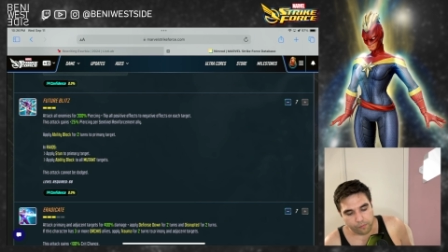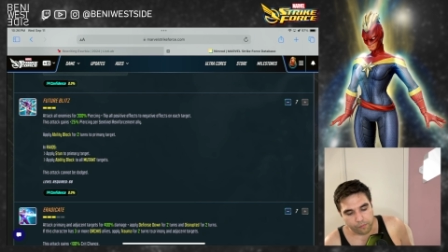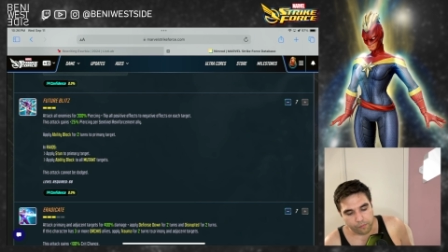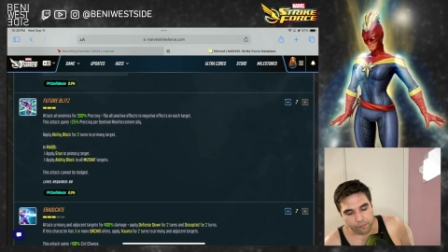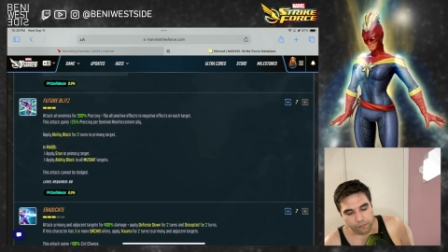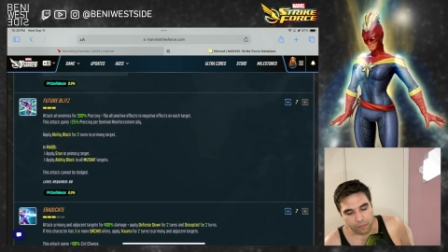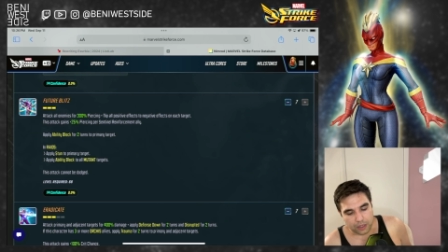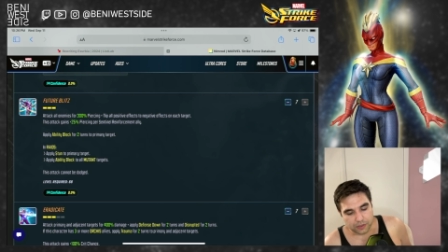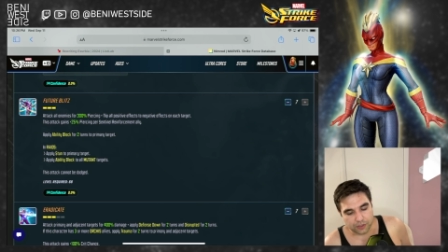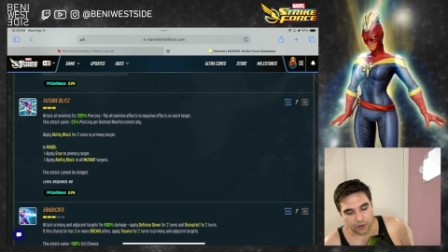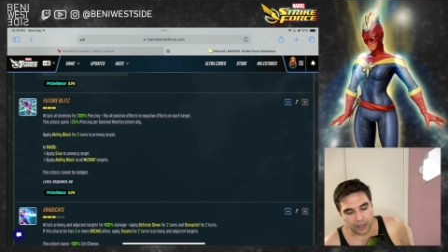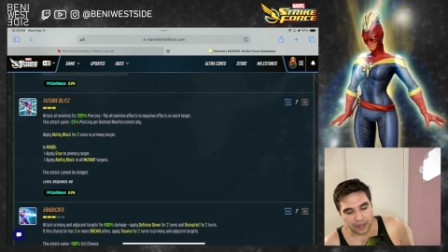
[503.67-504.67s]
So
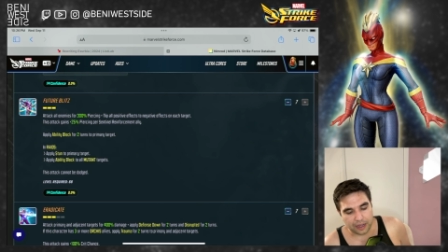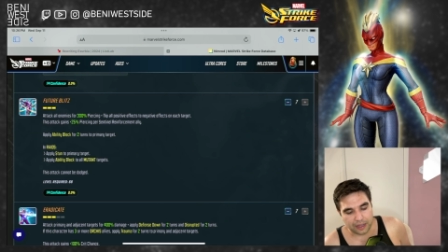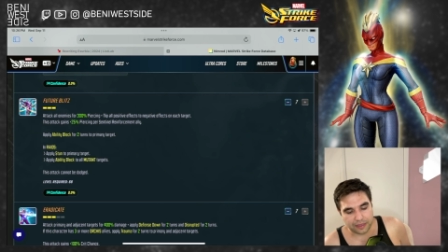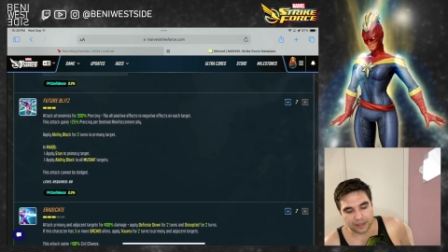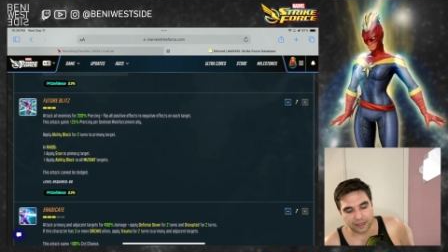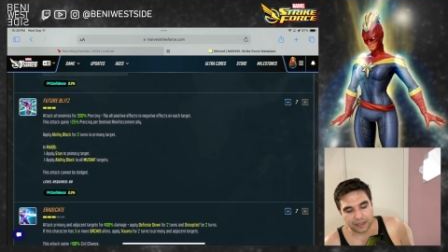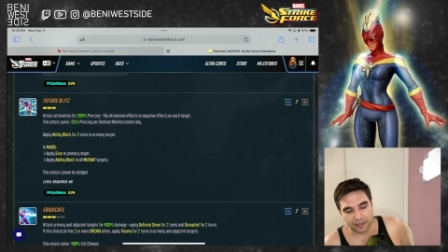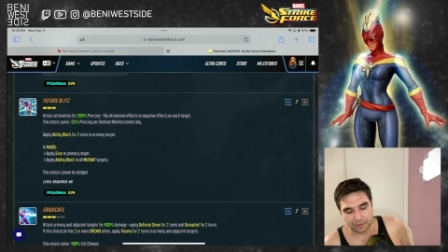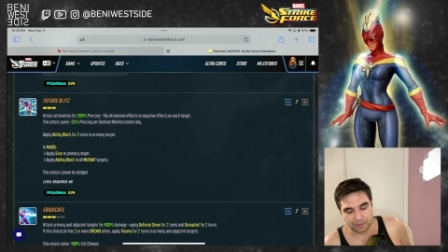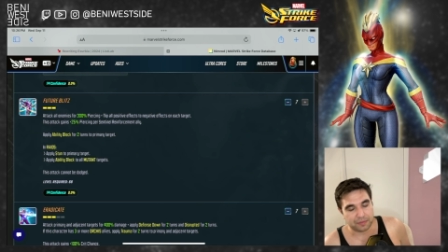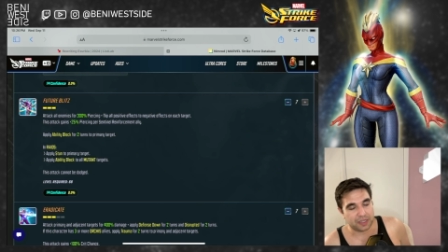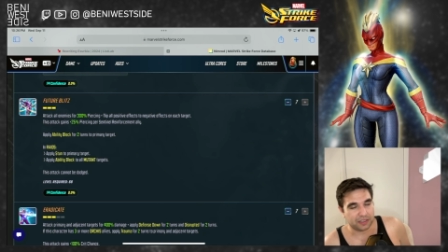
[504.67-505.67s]
I think
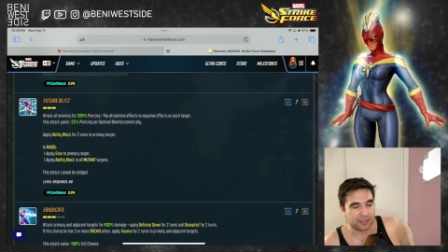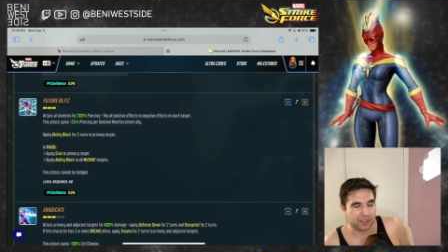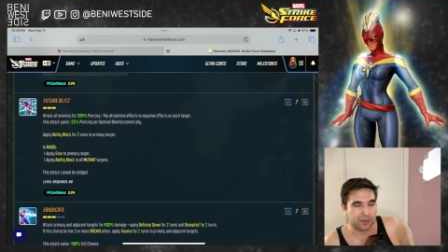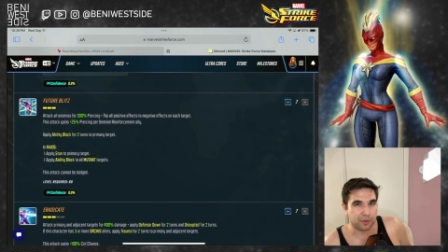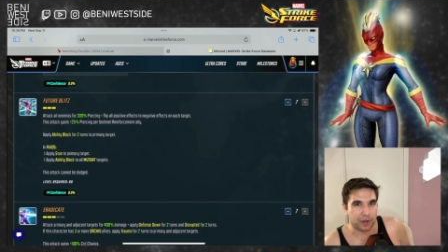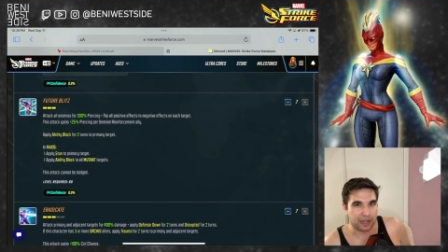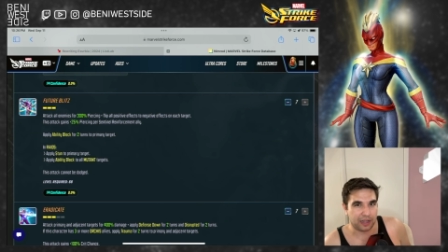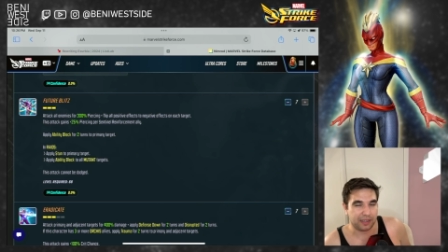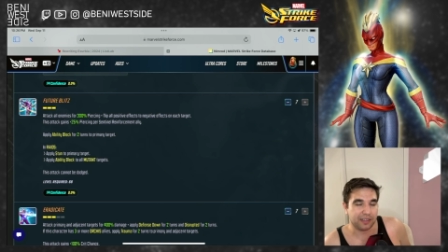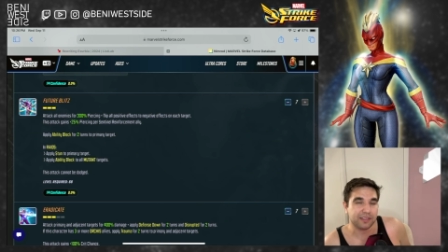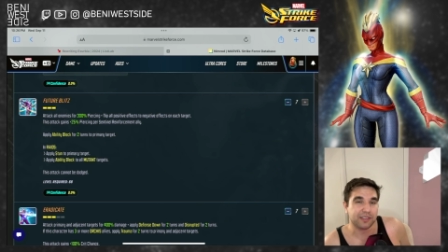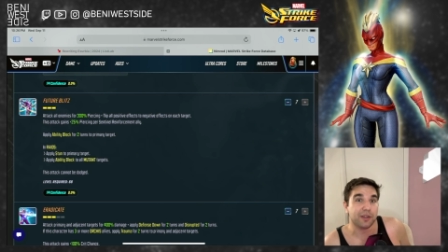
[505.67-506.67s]
he'll do well.
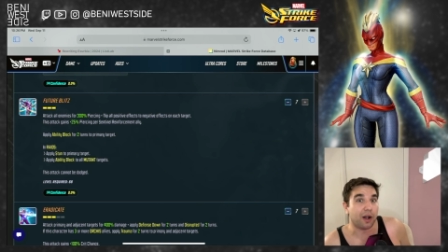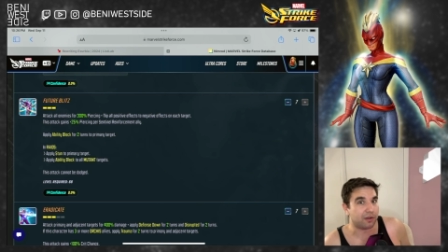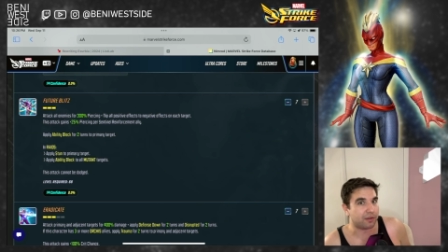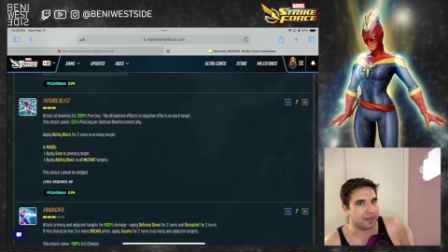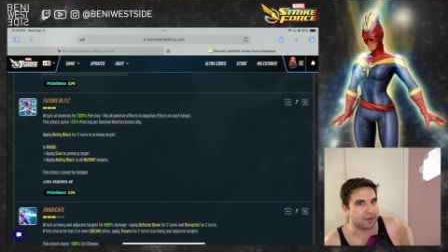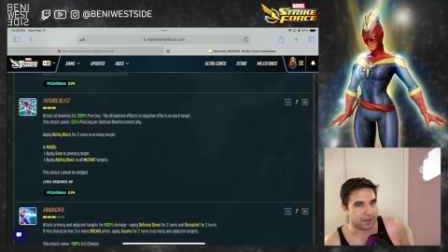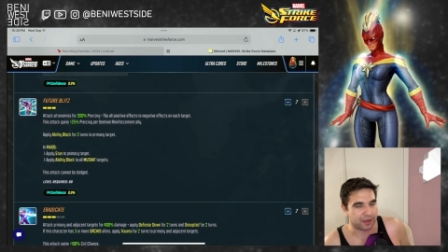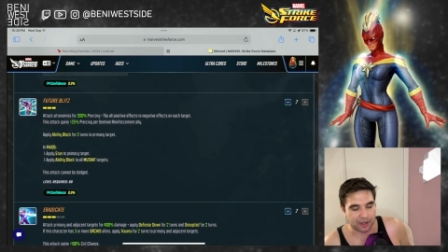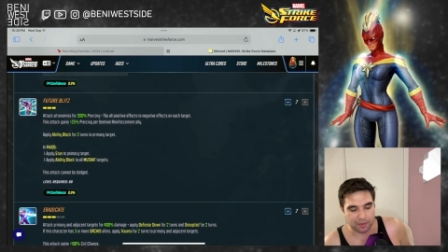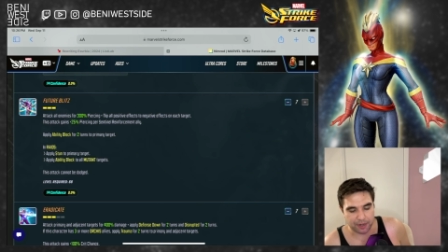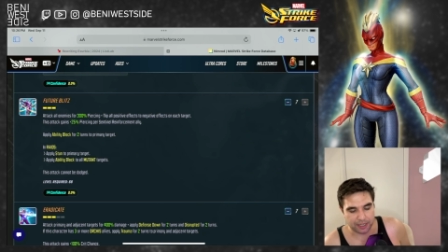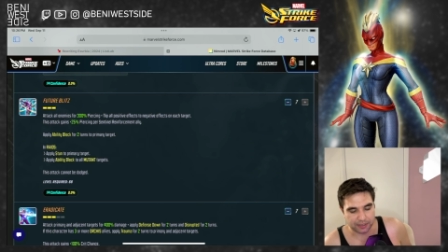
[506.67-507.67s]
He'll do all right with
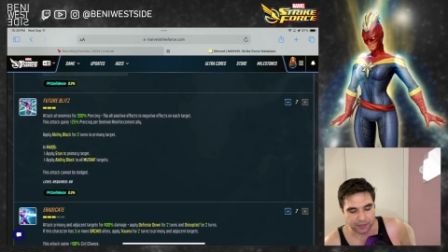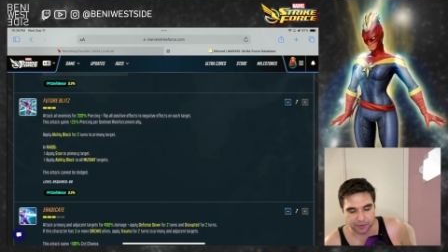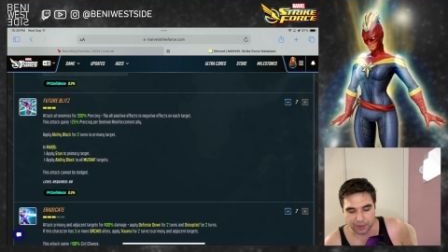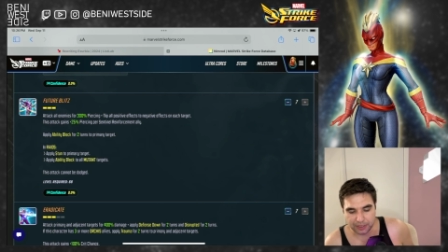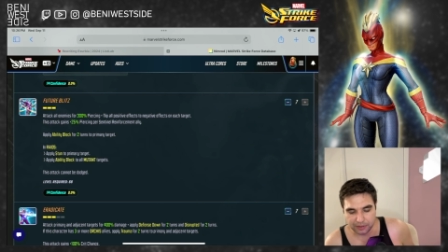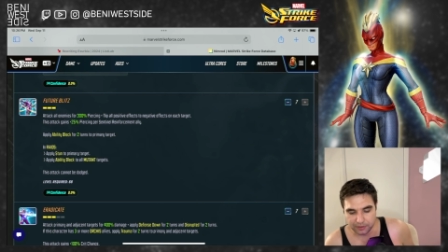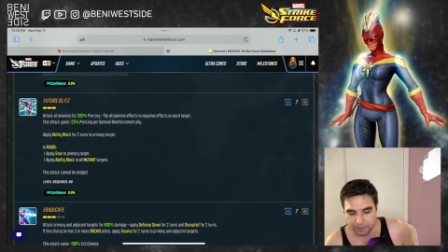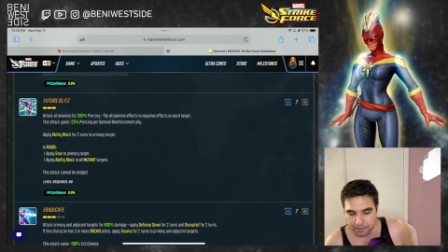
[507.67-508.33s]
Cabal as well.